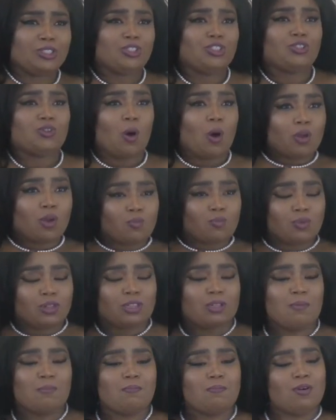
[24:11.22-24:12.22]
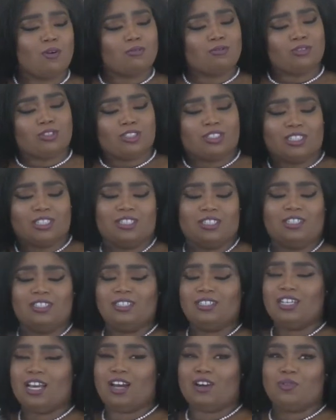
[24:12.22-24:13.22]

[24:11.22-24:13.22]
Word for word: Stroke it with the motion.